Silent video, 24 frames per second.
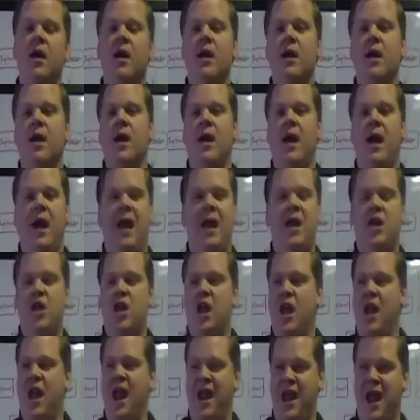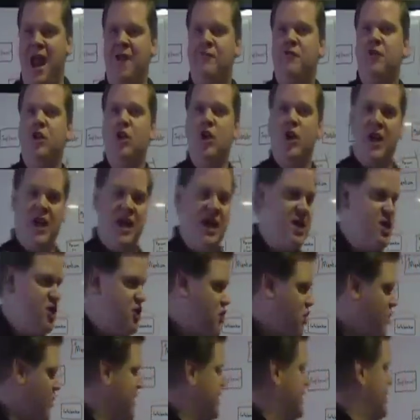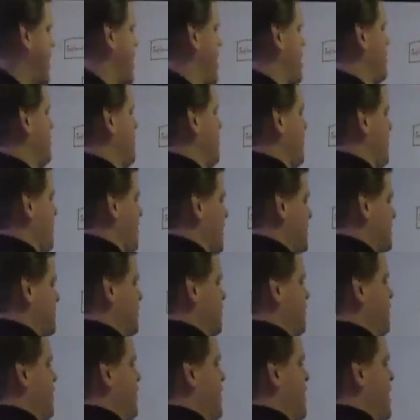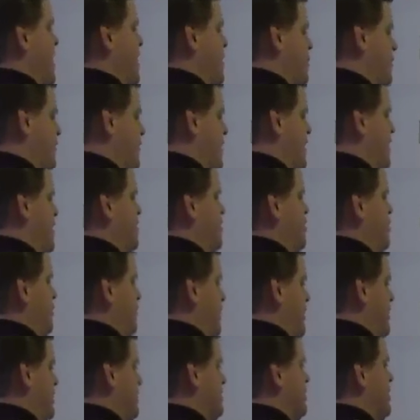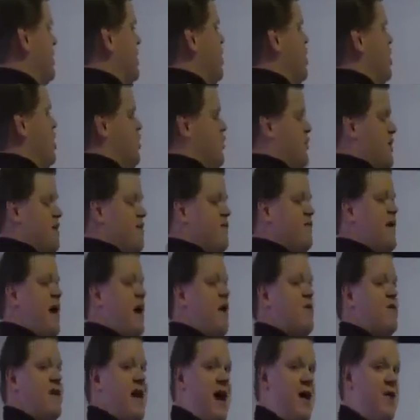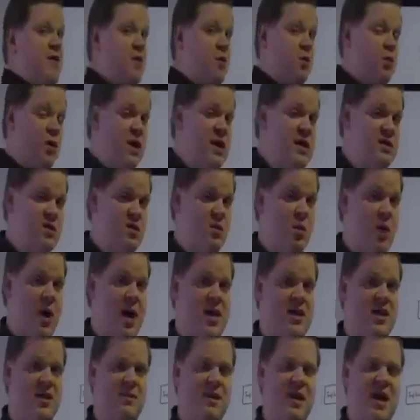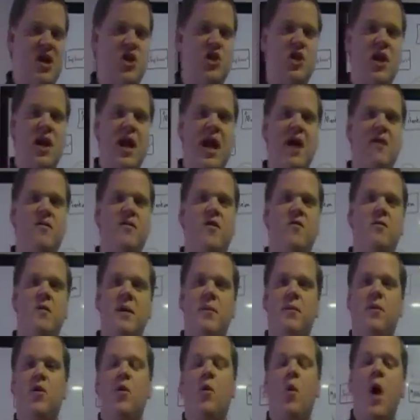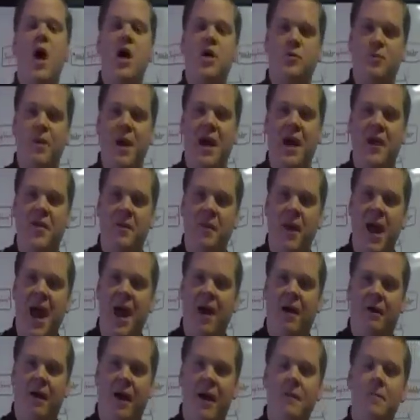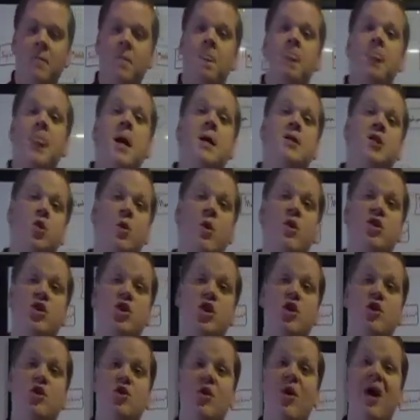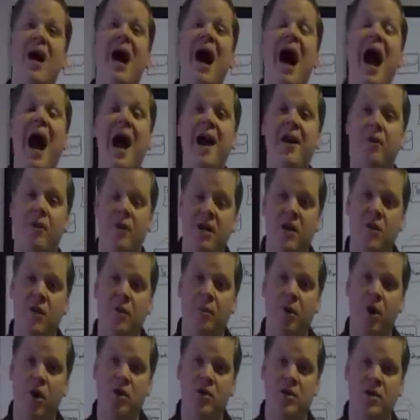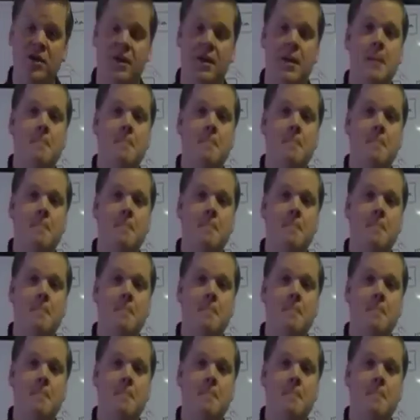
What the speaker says: And after looking into it, talking with the customer, figuring out what the issue is, you then found out the reason was because you didn't have enough people in the wash bay on the back, right? So what you do is you hire another person.